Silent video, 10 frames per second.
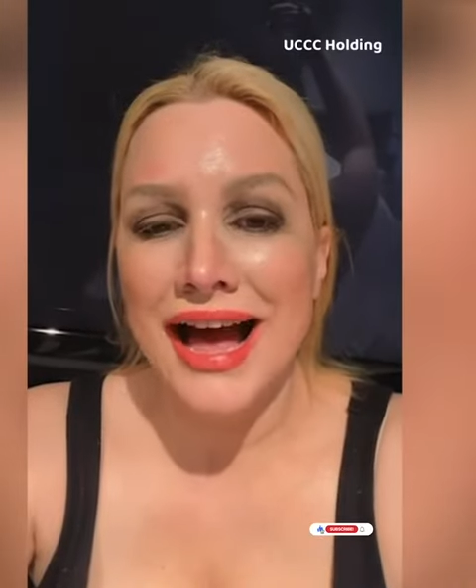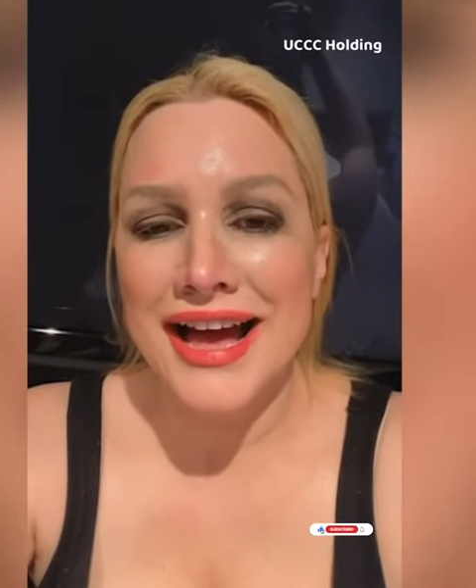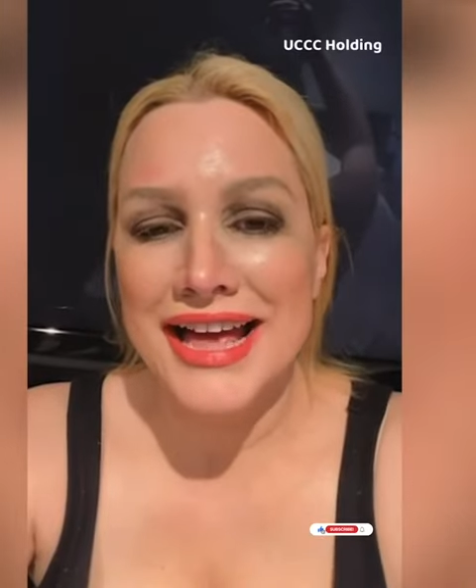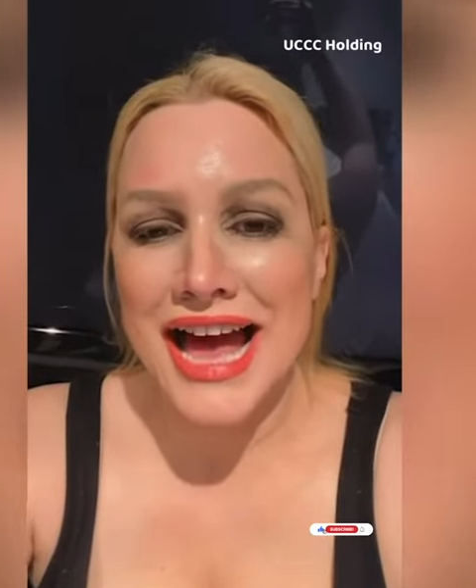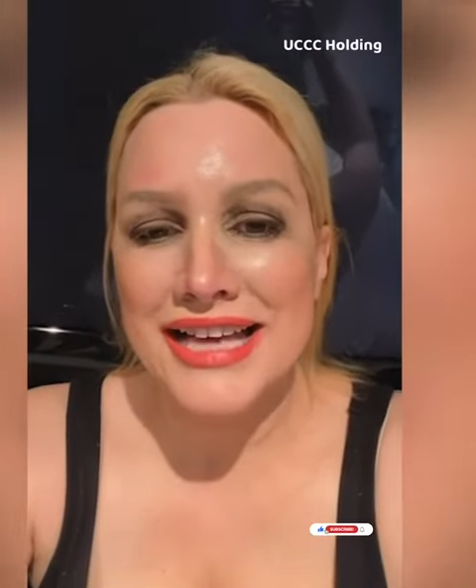
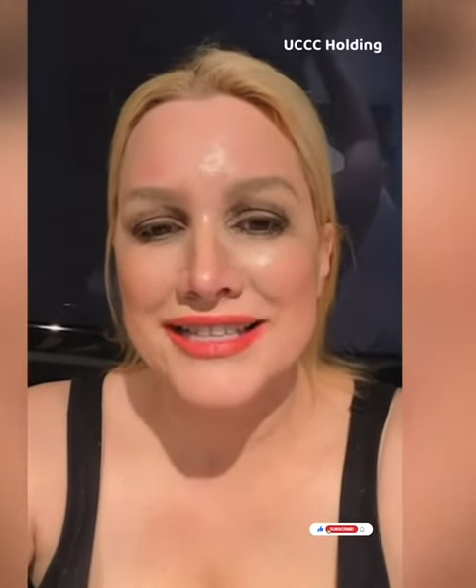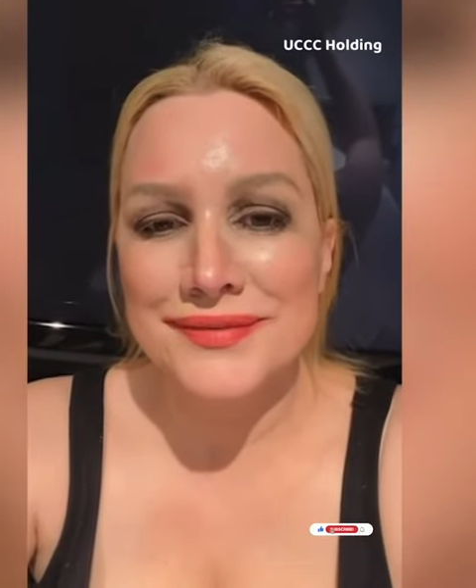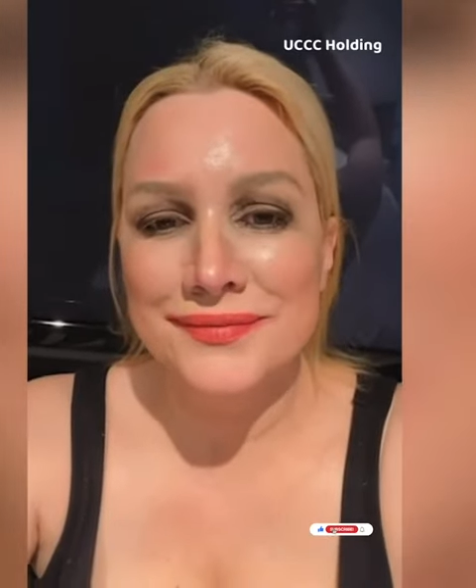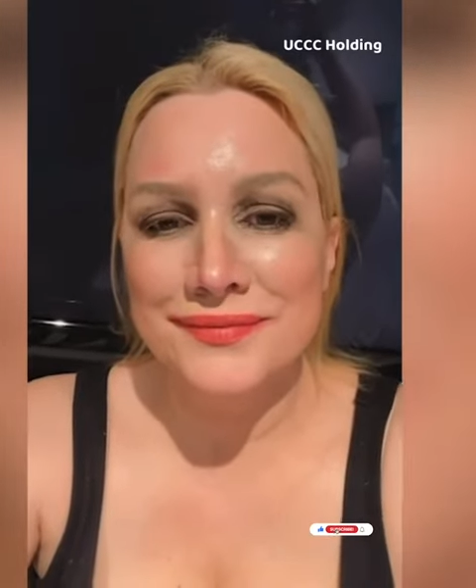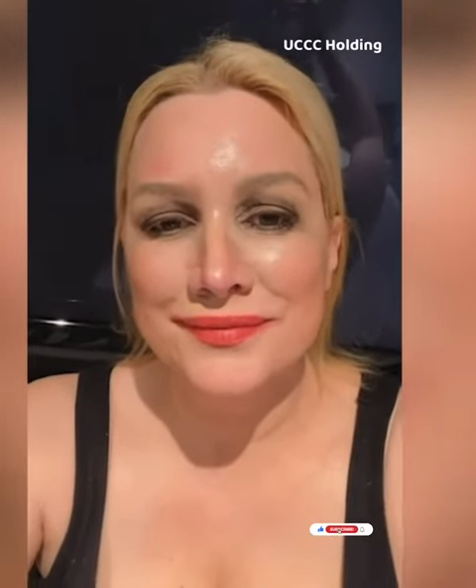Hi
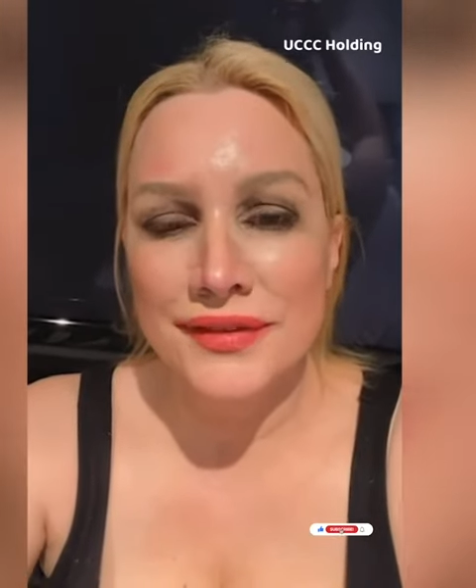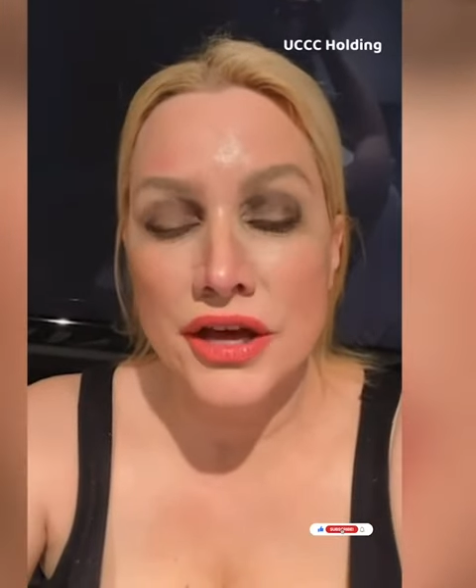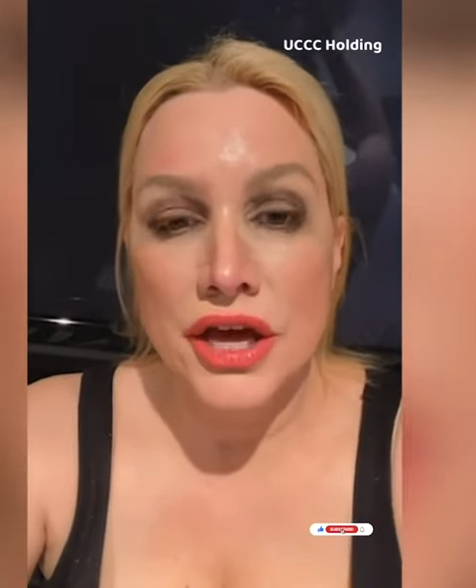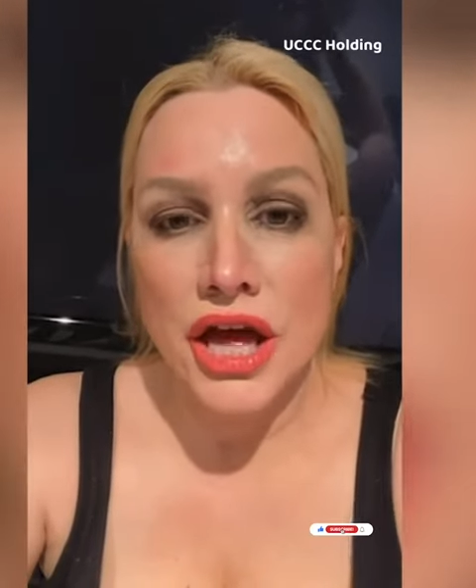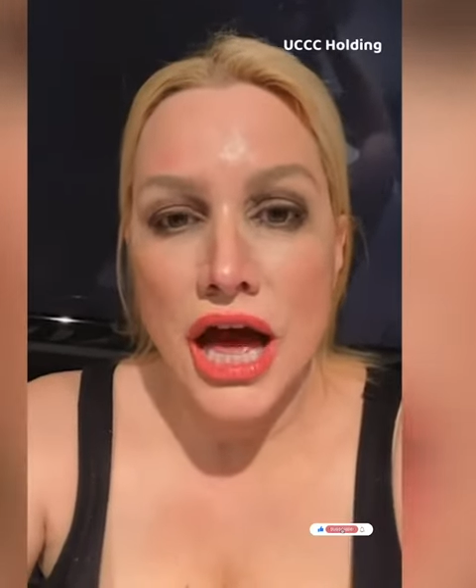guys.
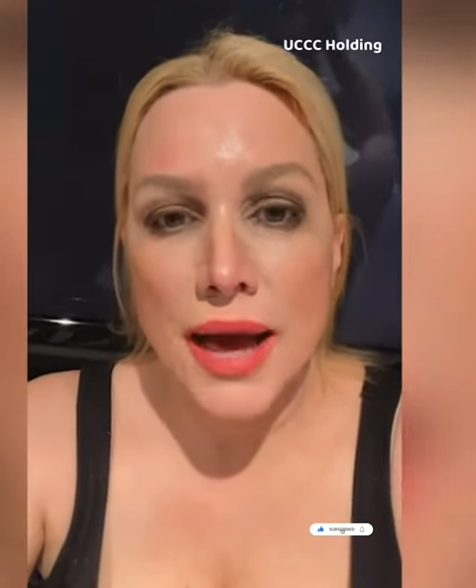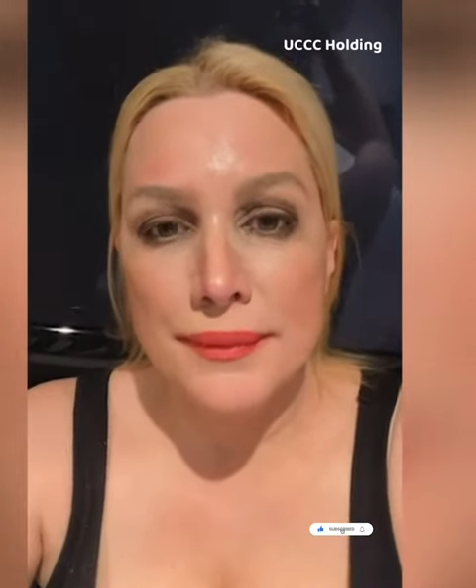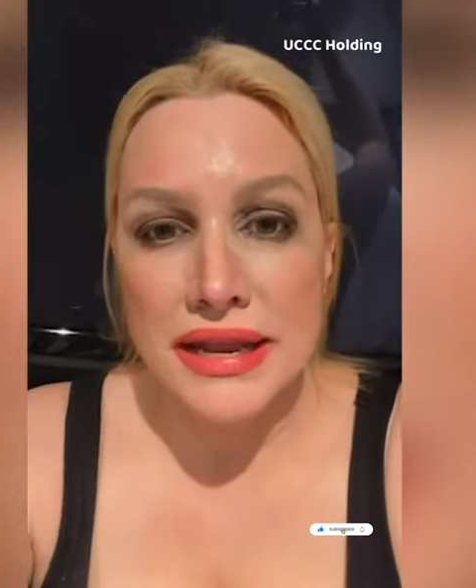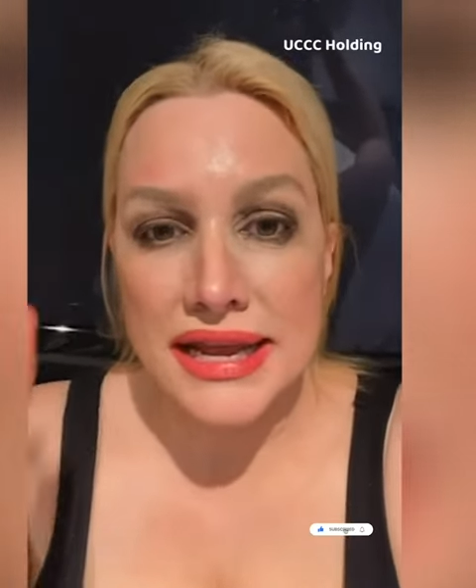I mean,